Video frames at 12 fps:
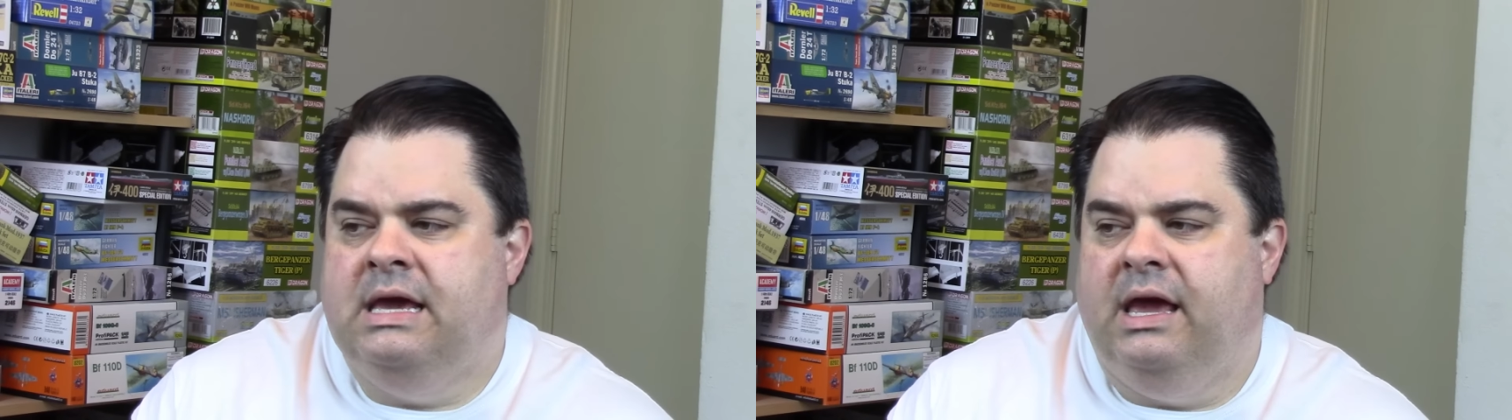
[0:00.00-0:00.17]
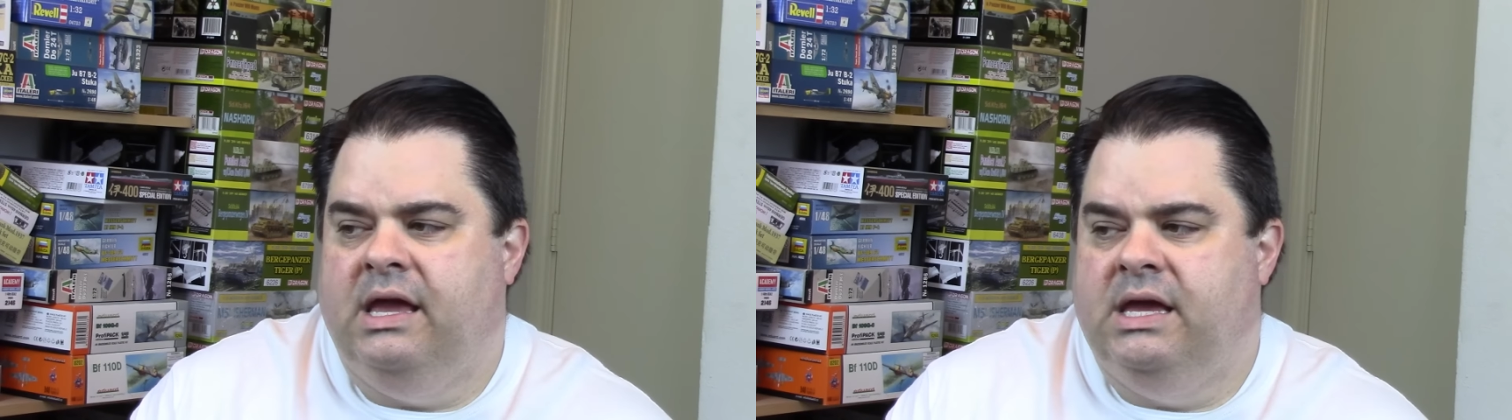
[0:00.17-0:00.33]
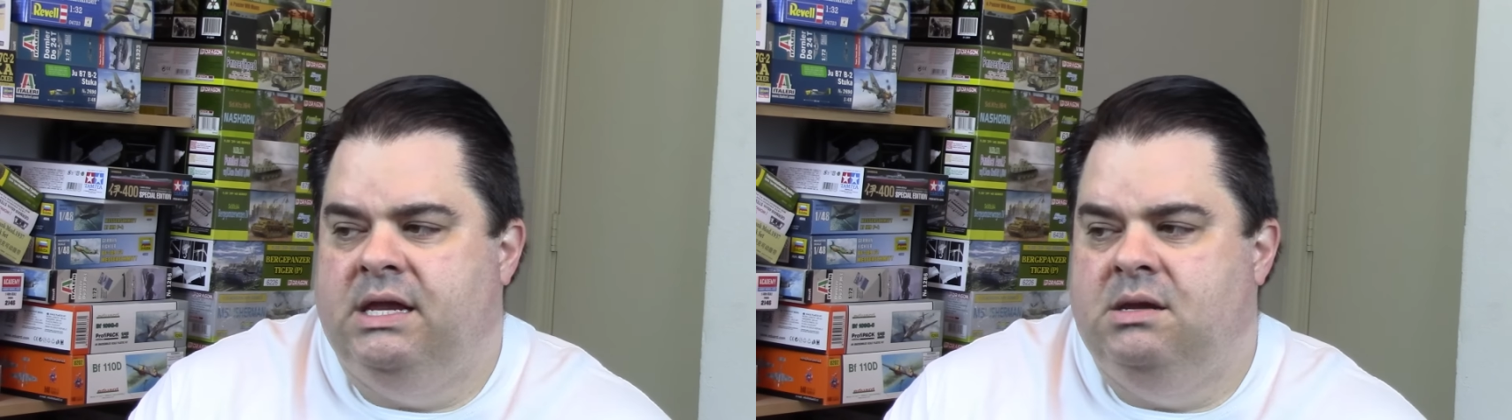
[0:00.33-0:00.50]

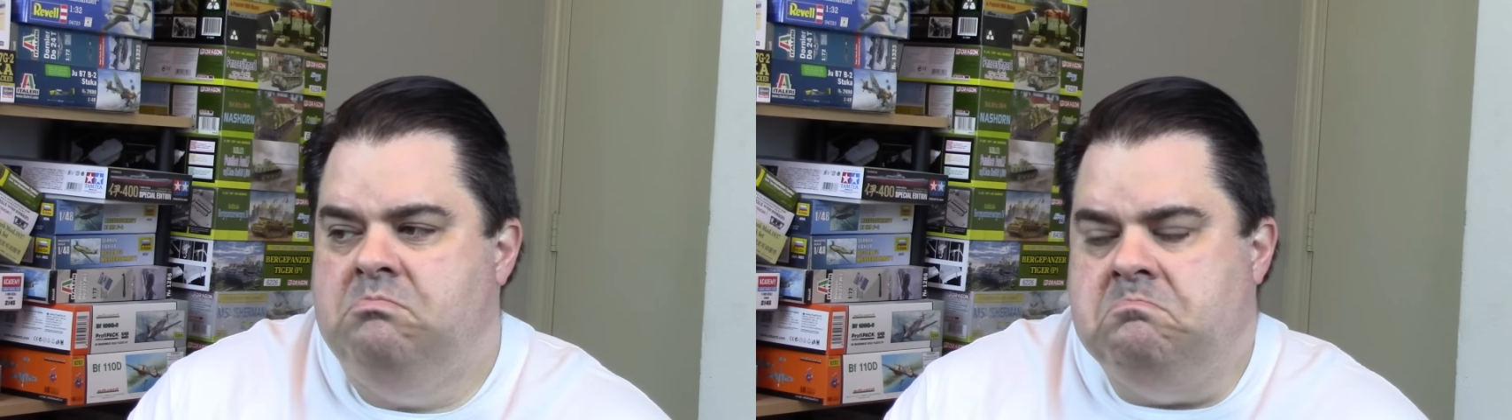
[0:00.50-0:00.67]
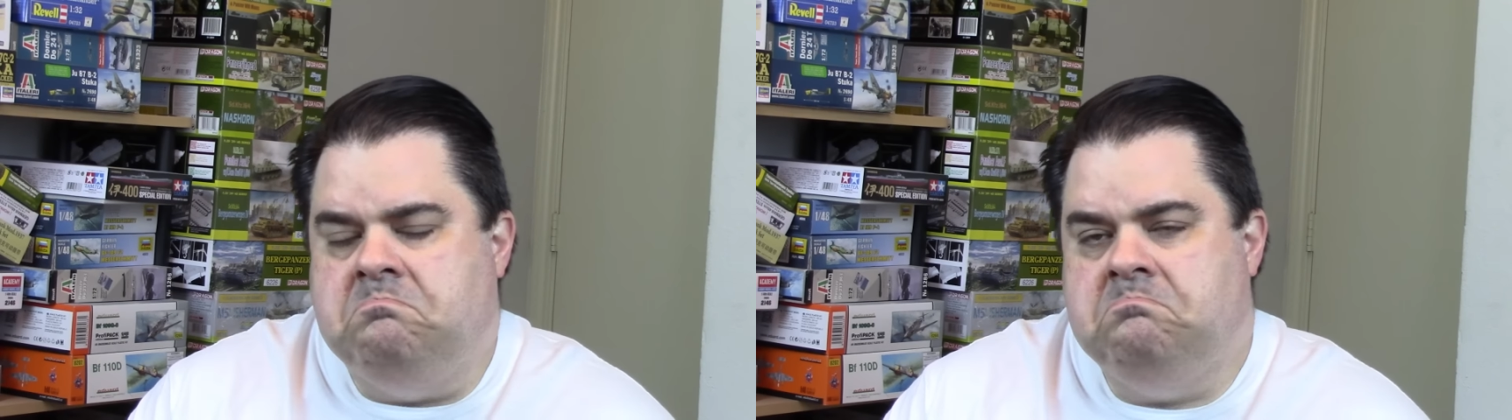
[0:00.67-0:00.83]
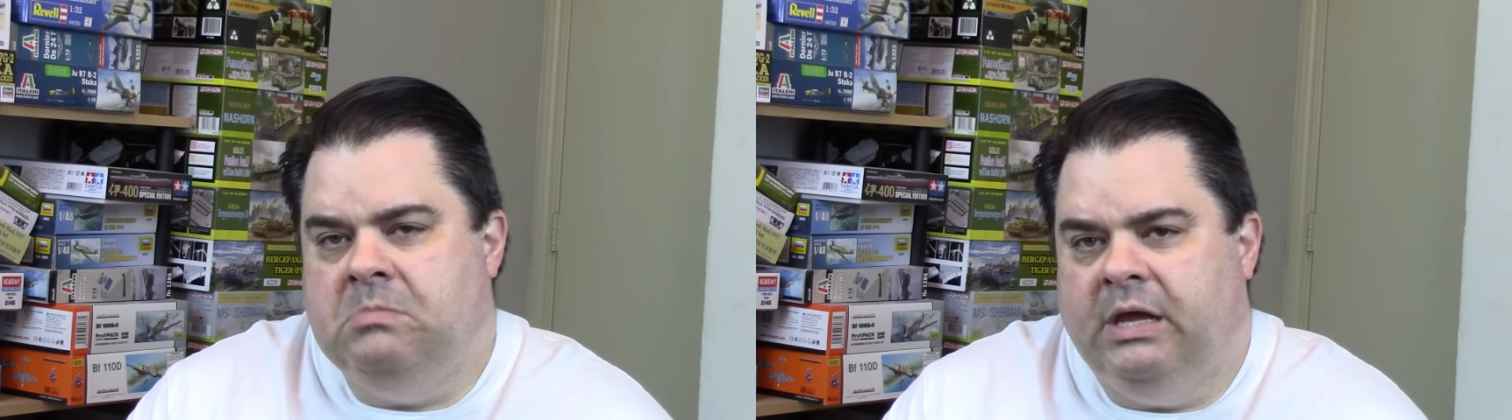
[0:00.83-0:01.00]
and
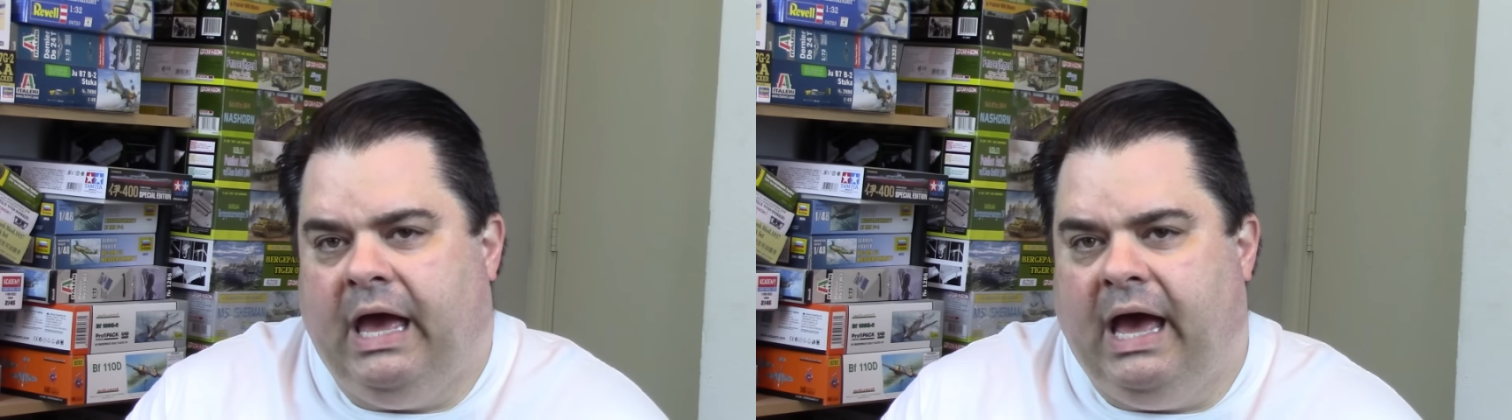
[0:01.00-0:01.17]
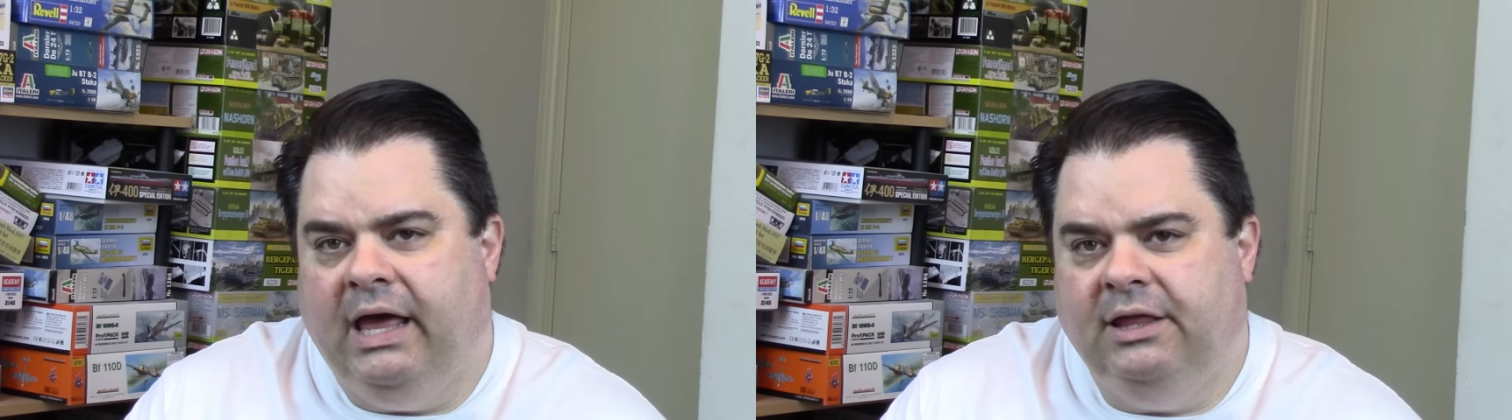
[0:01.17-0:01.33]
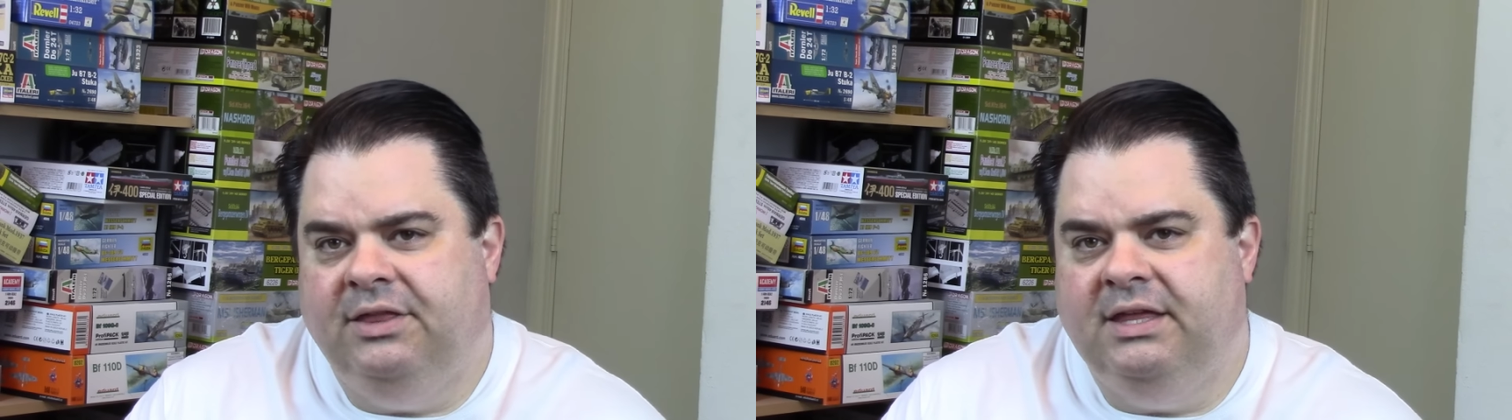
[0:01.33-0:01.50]

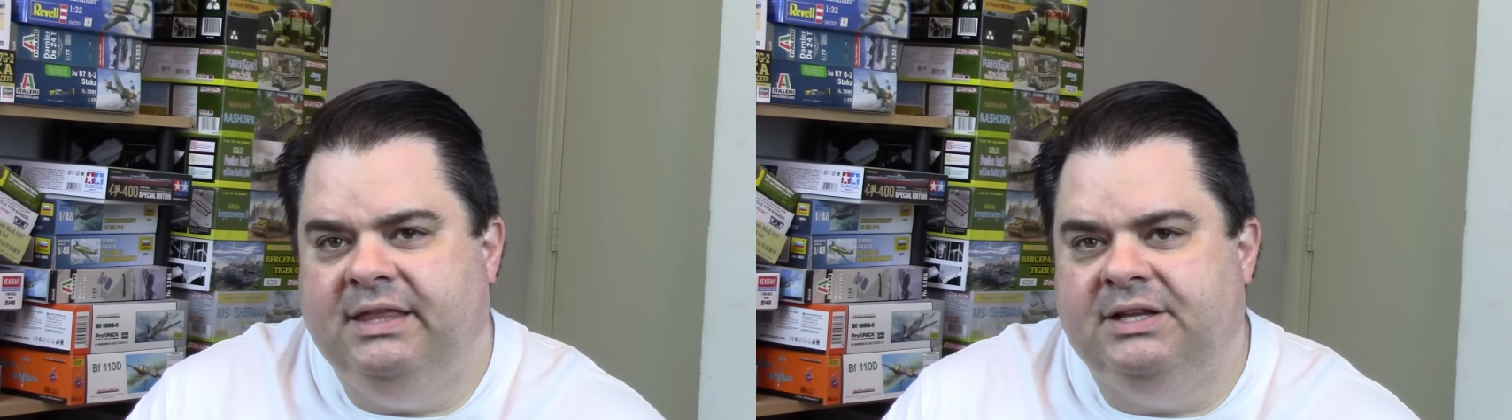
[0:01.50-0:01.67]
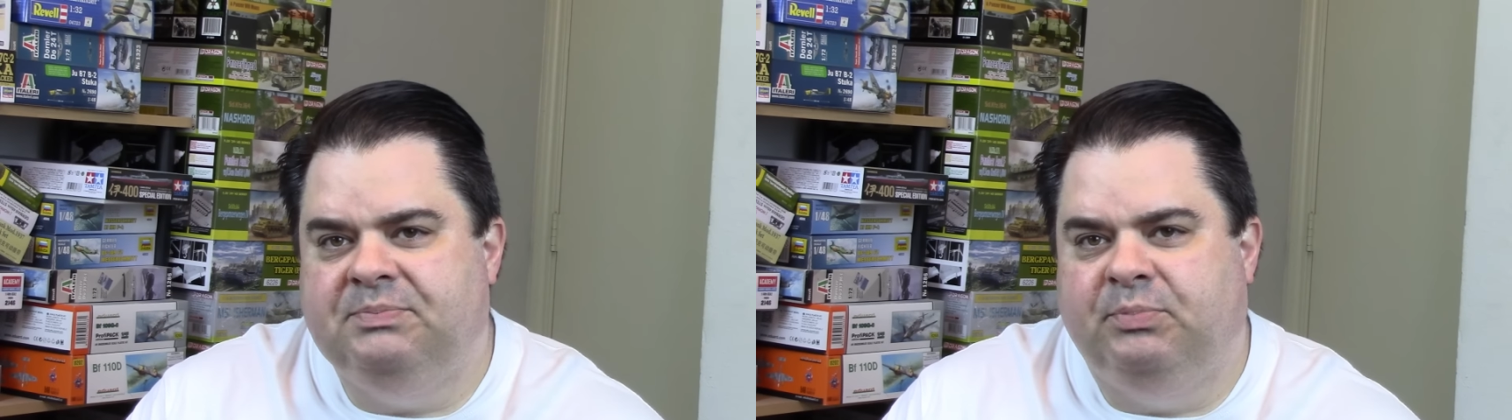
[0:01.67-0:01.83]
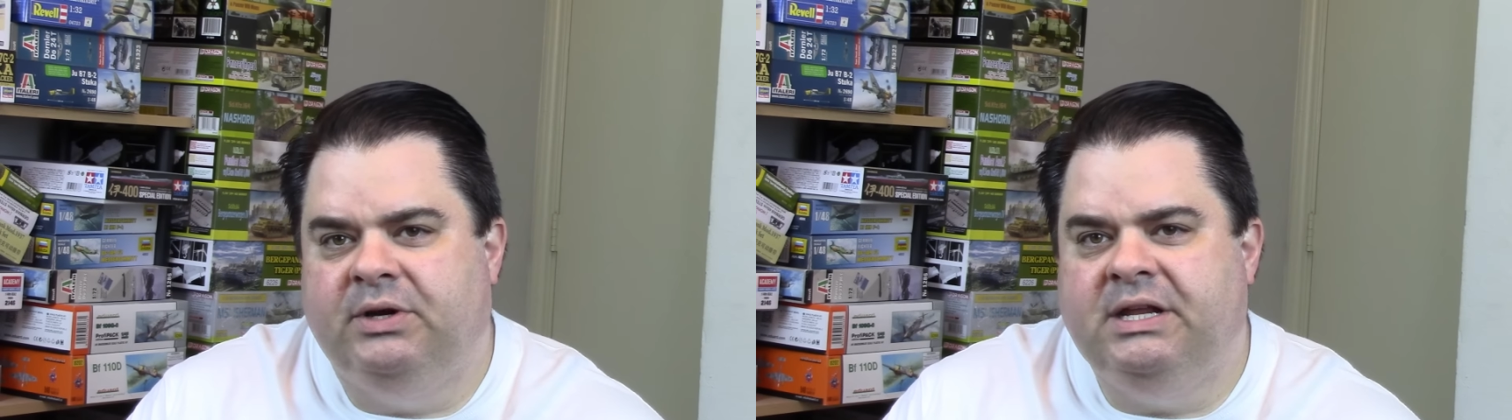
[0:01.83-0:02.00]
I think
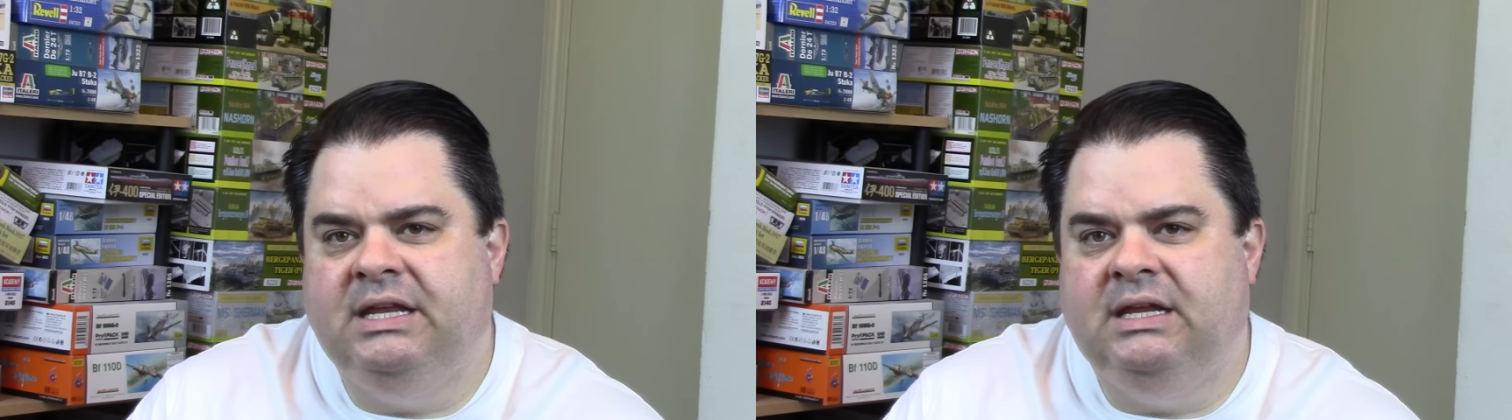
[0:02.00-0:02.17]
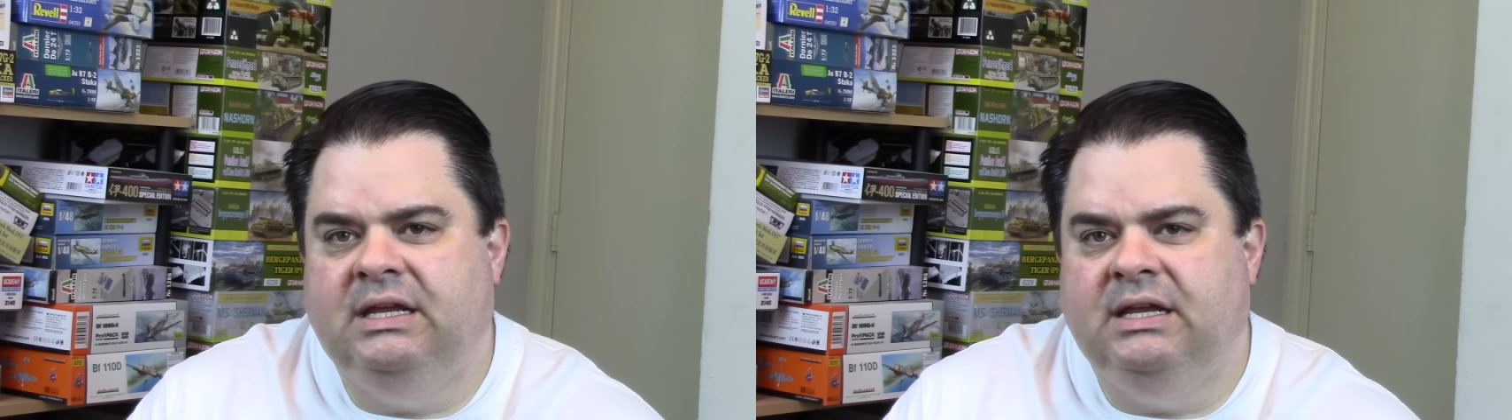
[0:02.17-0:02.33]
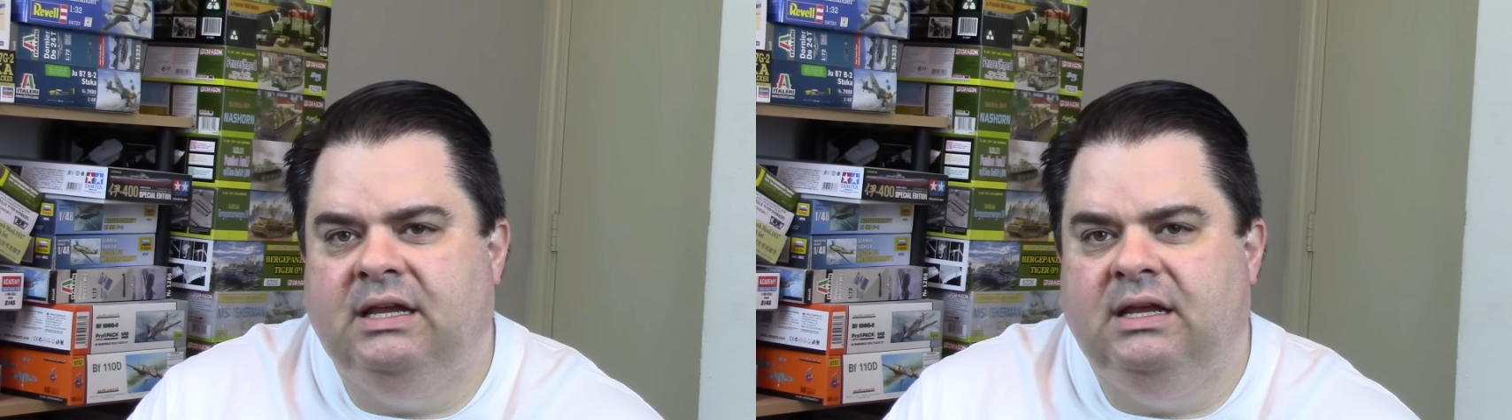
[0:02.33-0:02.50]
that's
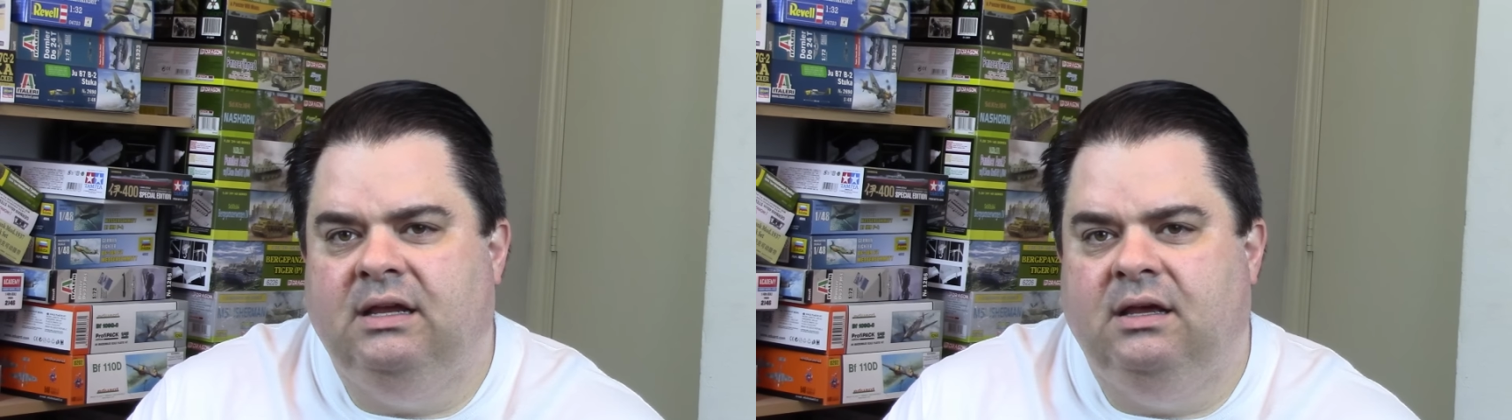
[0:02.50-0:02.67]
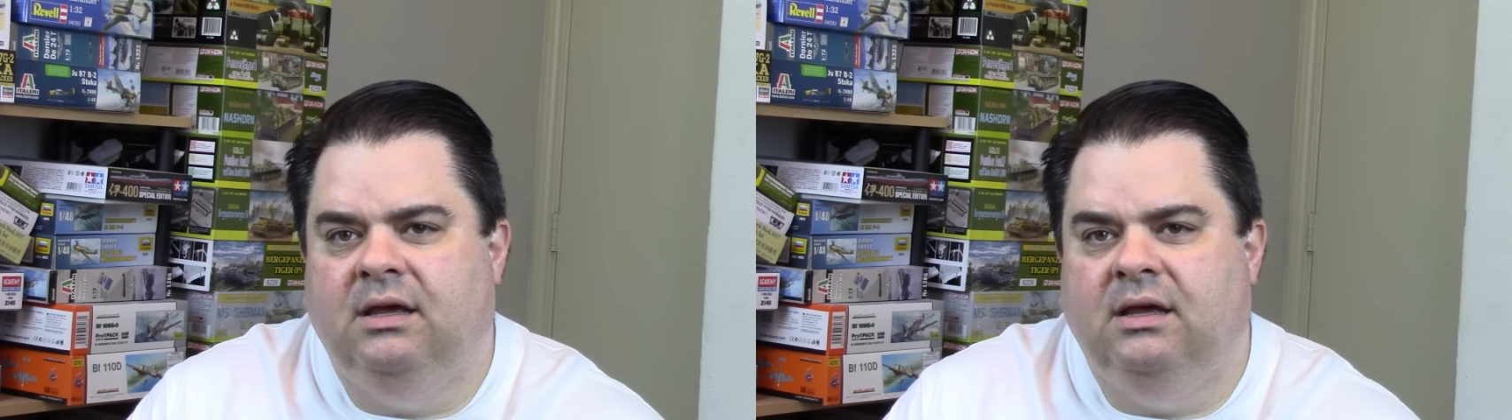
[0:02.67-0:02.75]
pretty